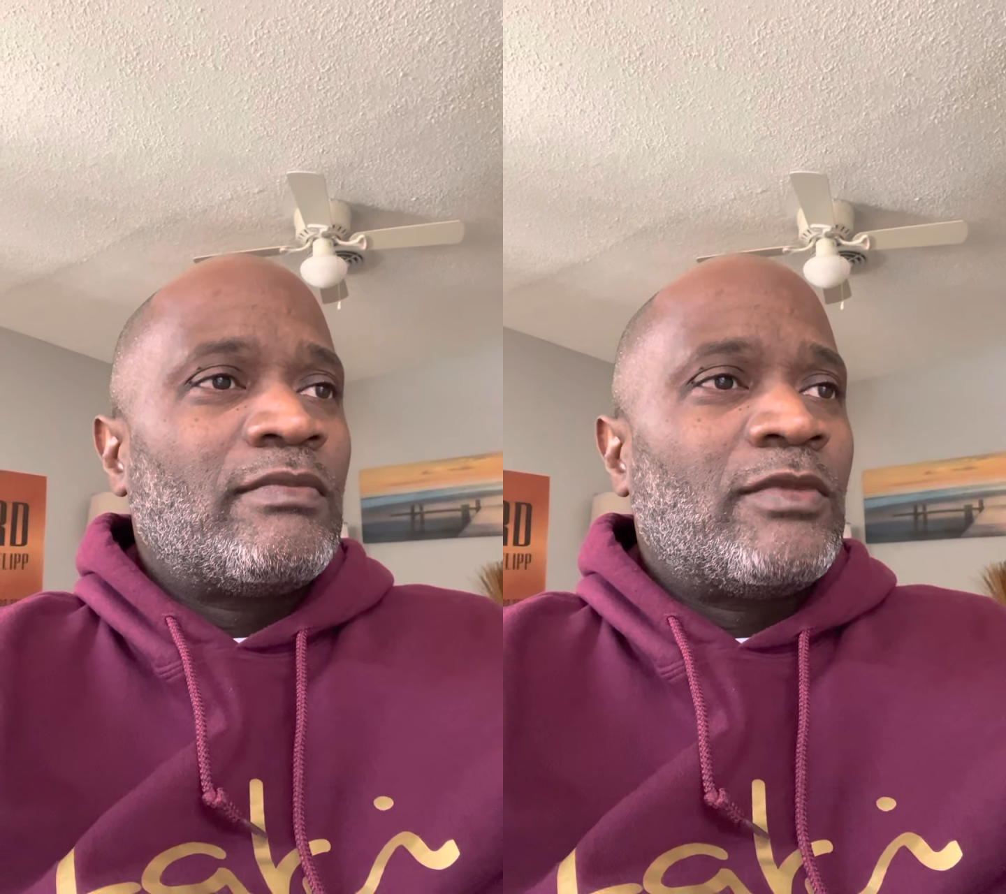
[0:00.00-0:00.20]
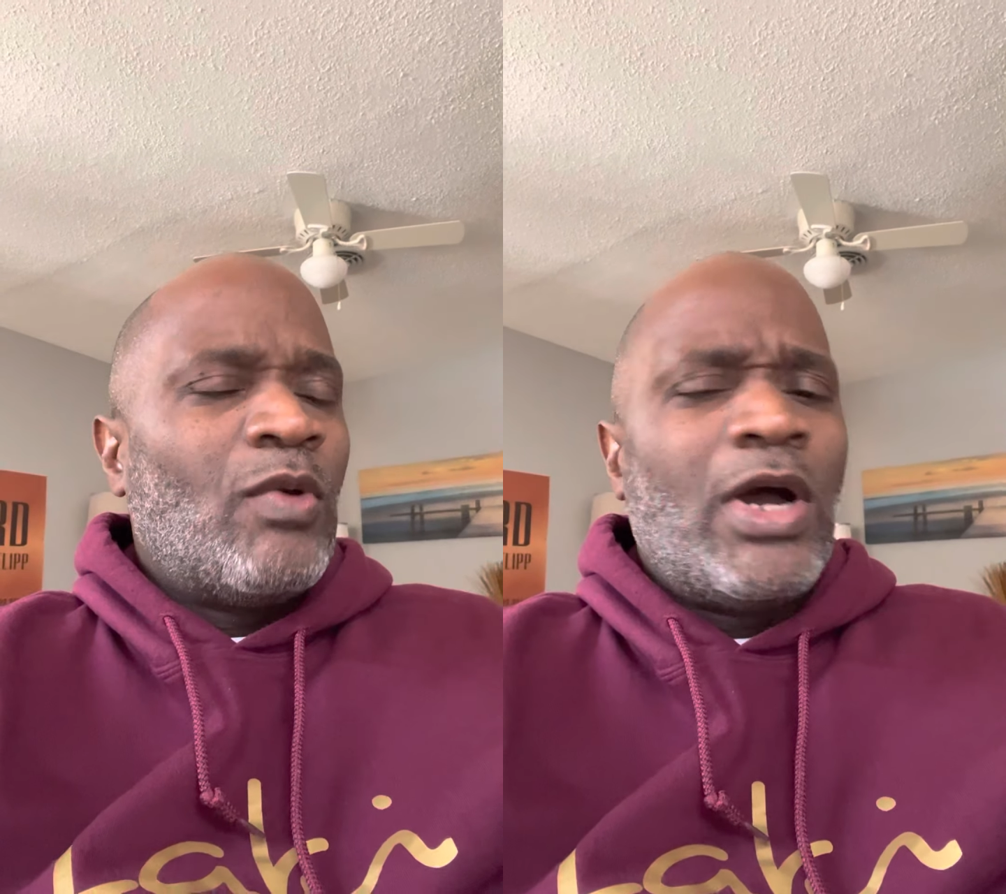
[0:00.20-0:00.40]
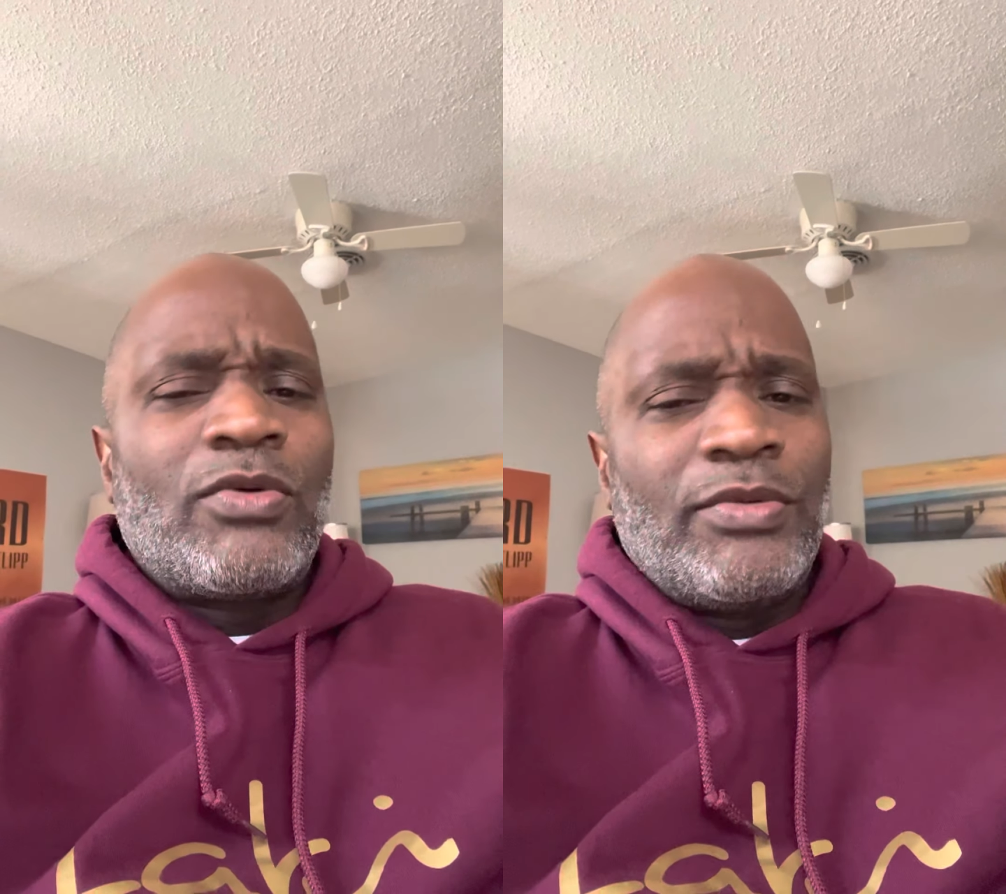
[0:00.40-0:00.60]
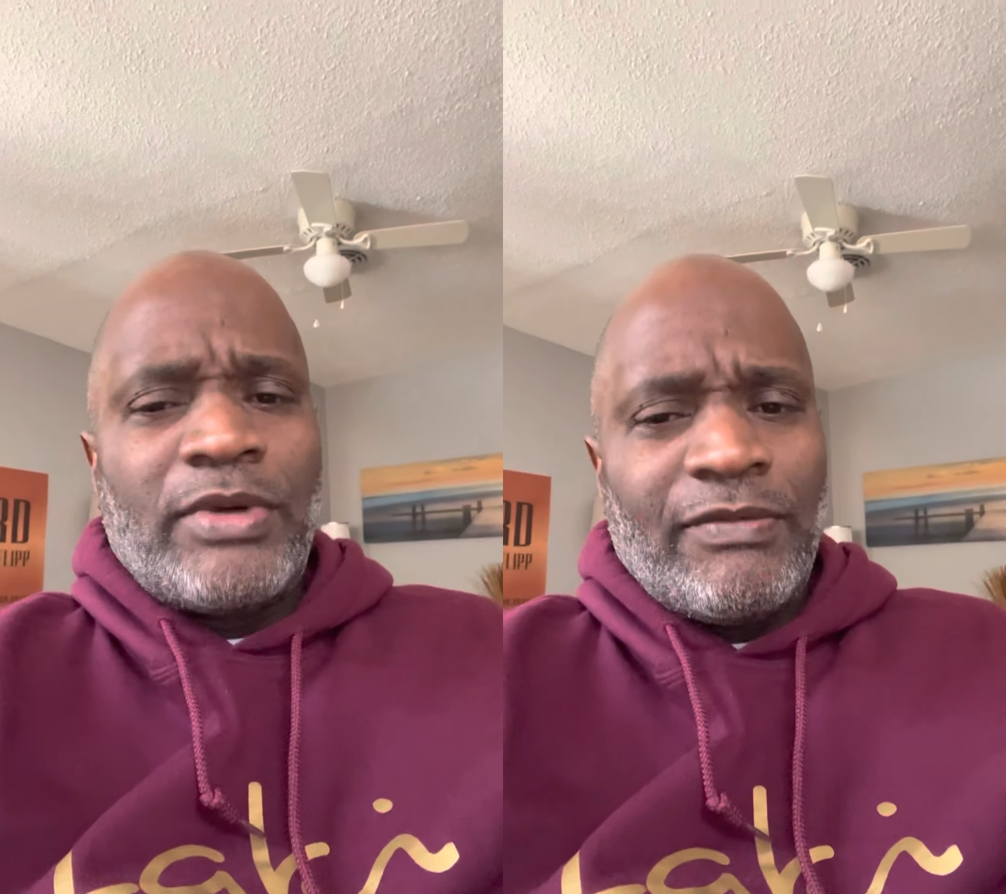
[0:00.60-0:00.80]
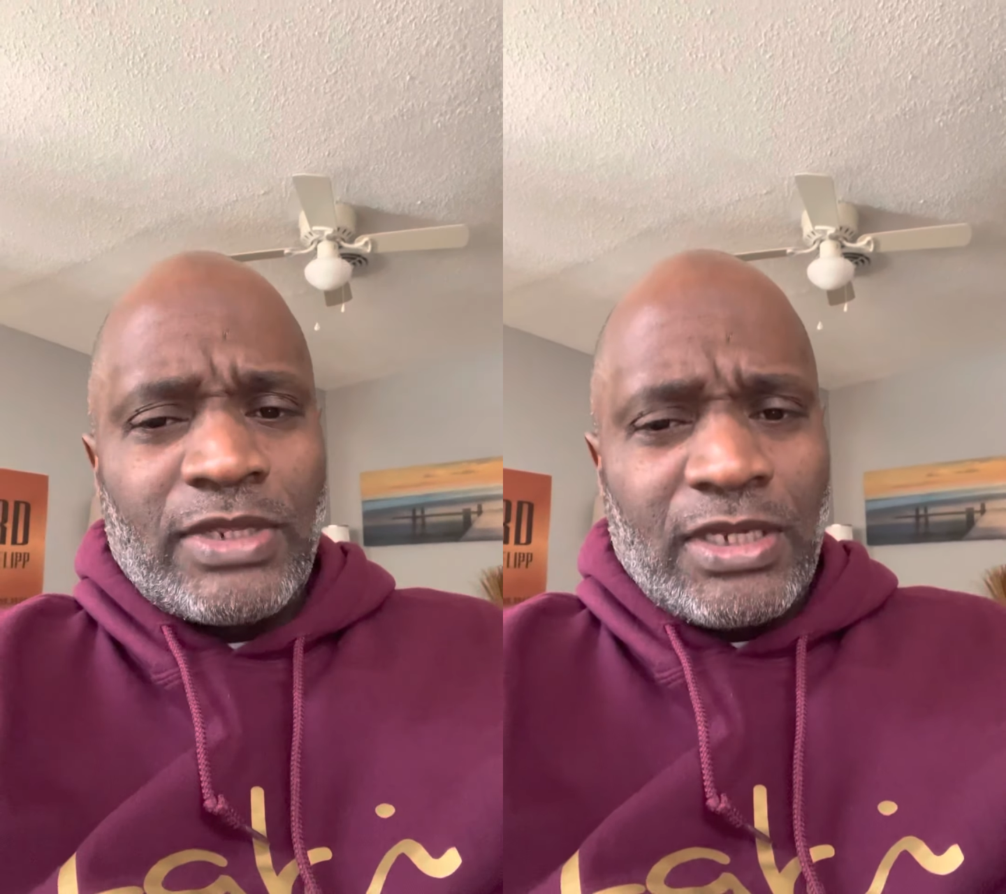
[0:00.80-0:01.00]
Well, I agree with
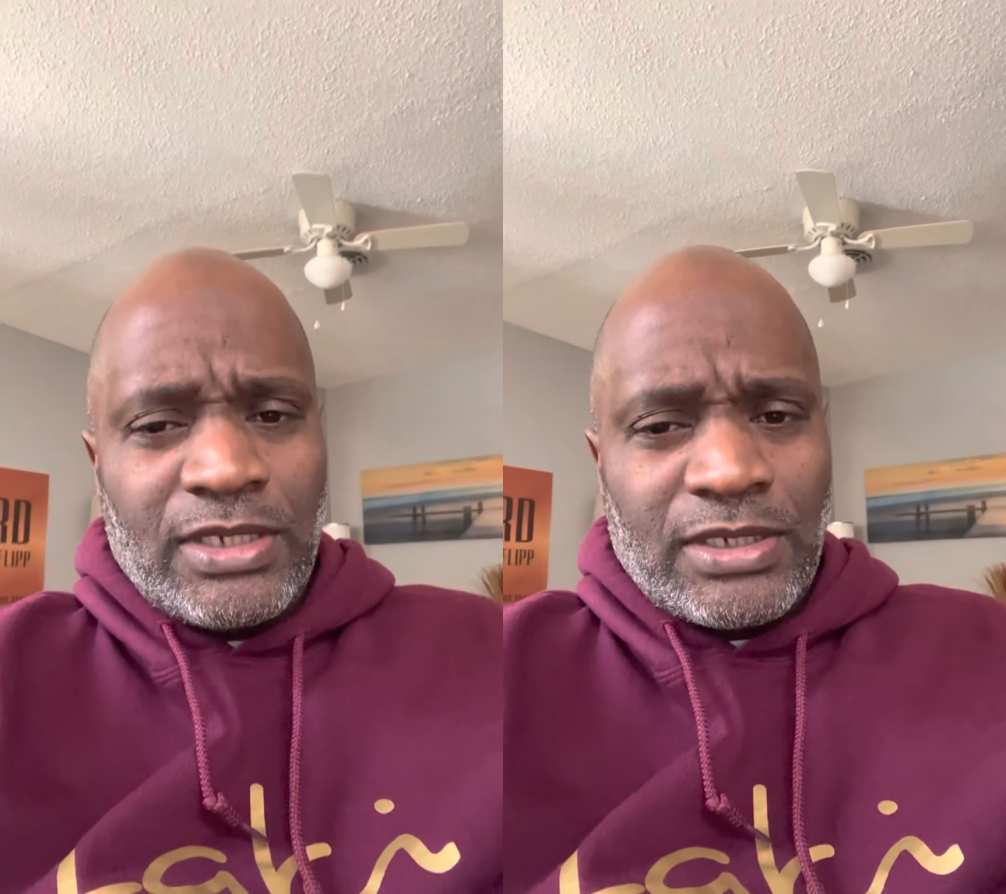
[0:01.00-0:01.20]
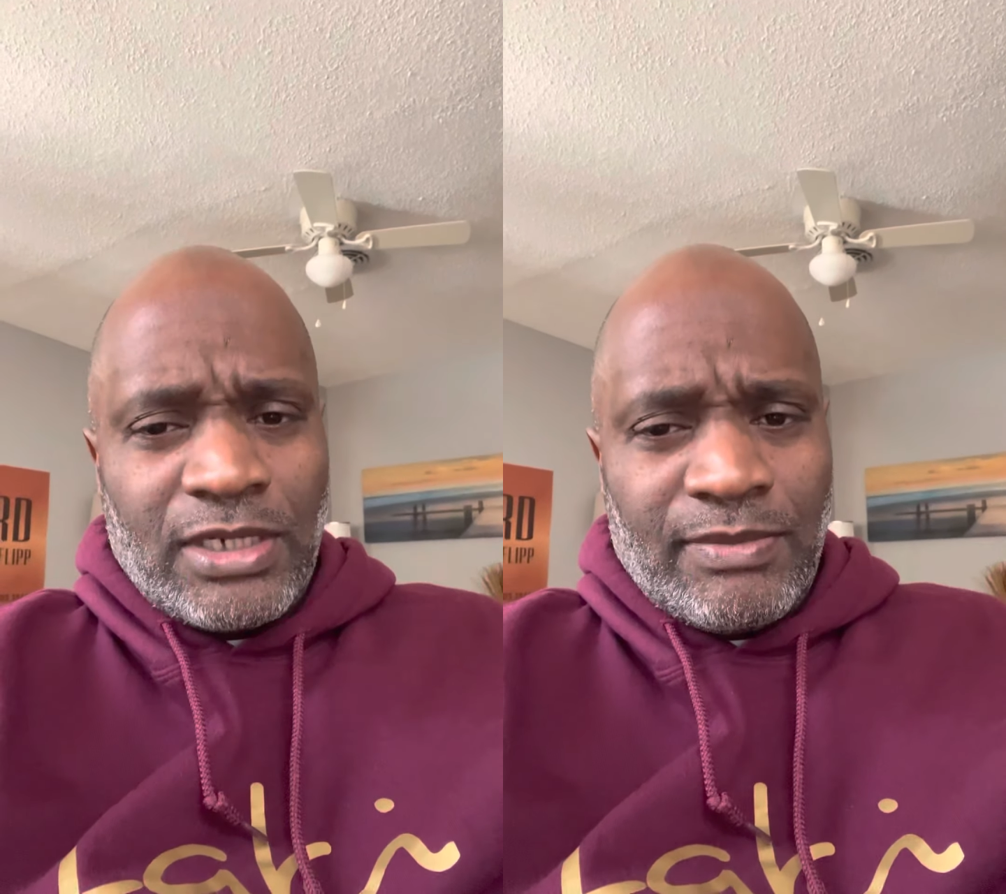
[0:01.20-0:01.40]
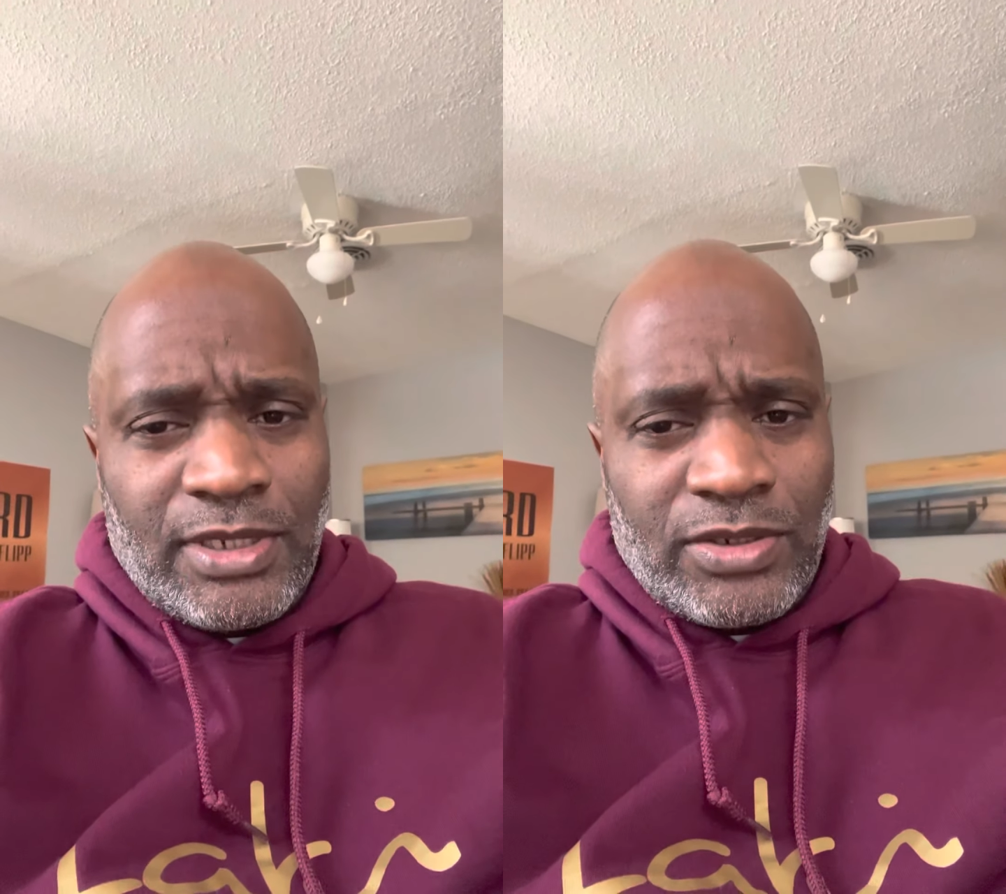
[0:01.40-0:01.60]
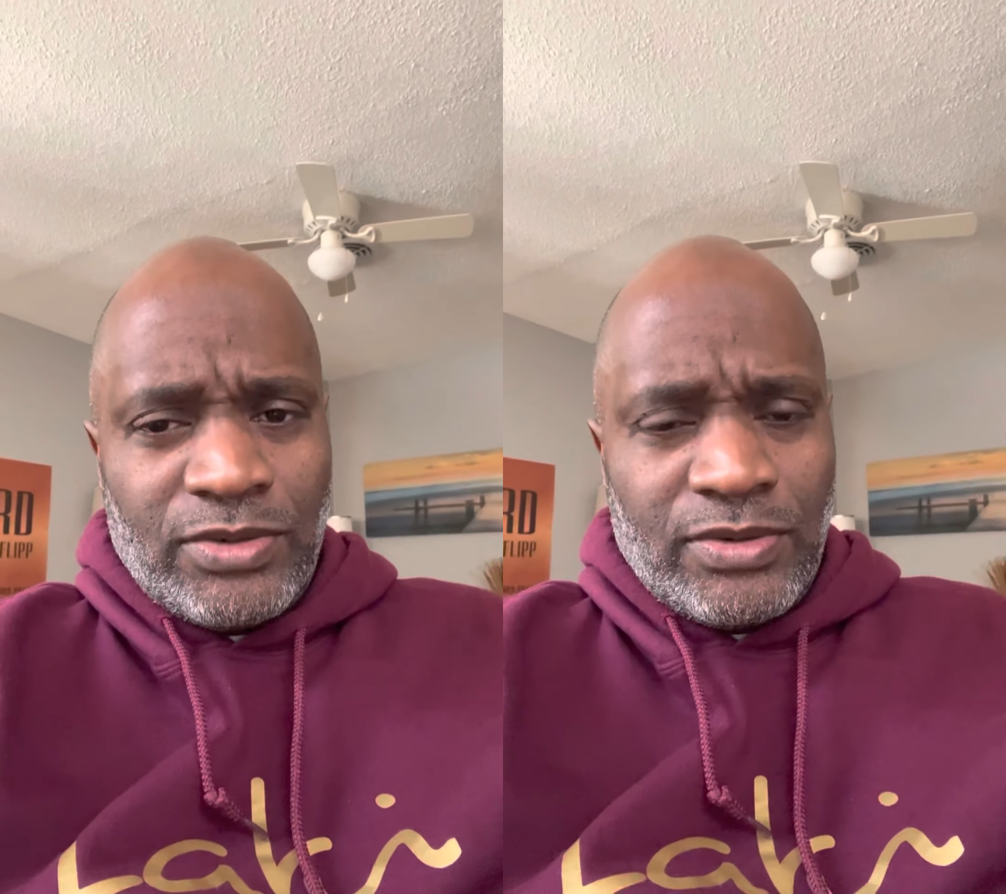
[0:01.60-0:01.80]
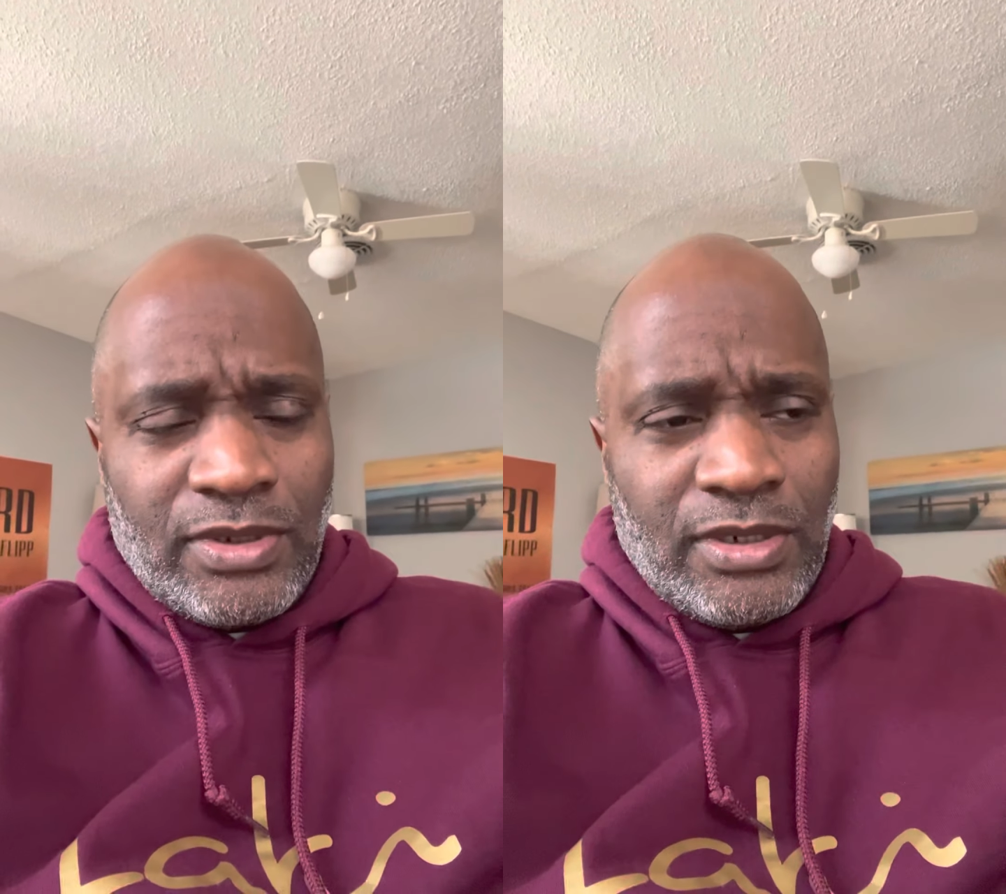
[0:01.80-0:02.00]
everything he said about the
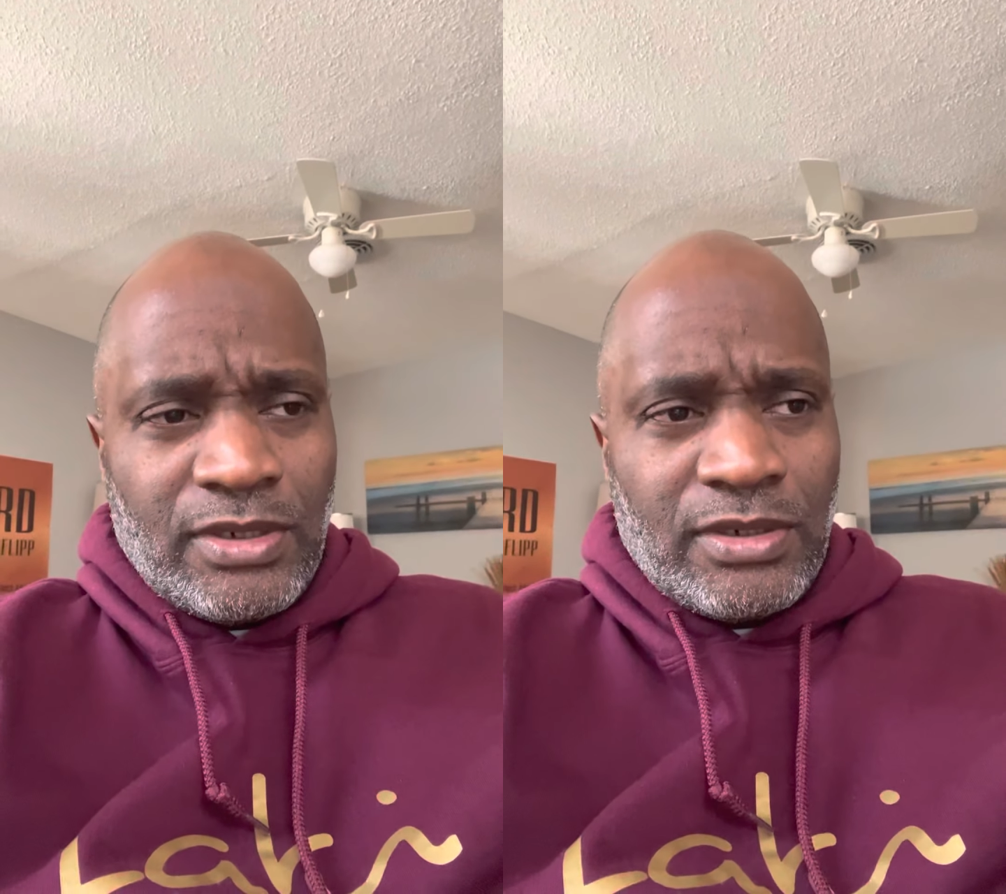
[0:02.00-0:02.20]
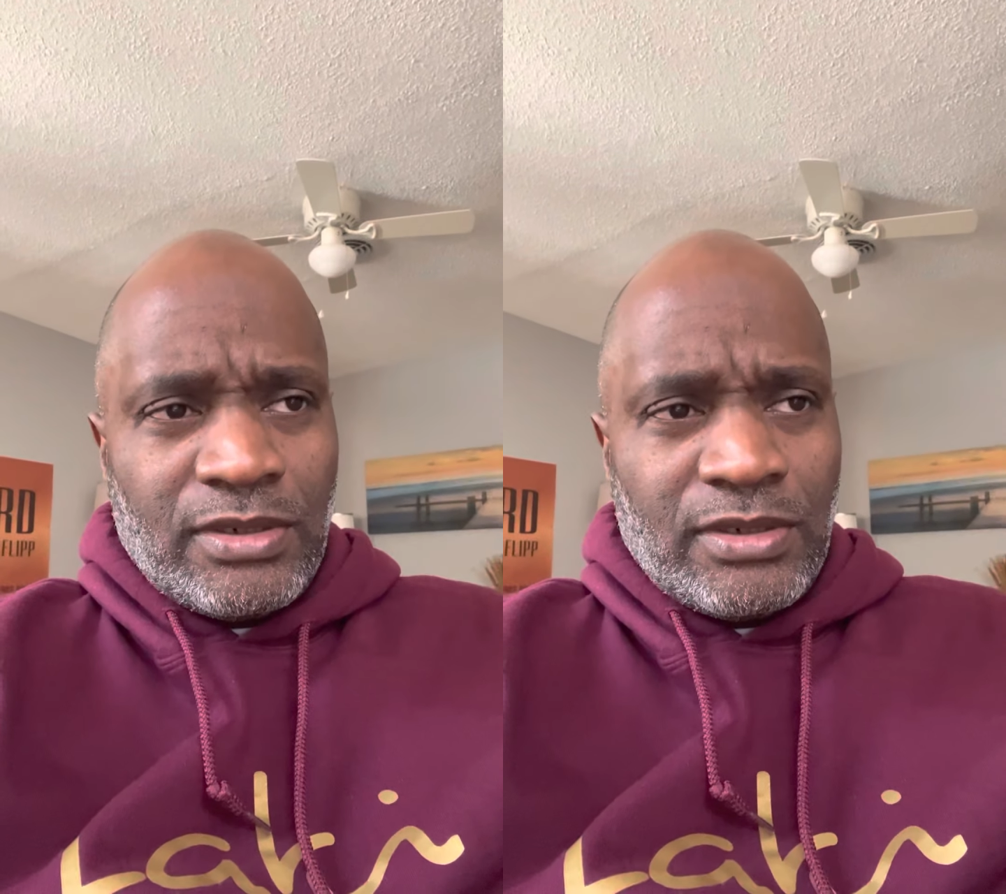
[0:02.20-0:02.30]
Ukraine.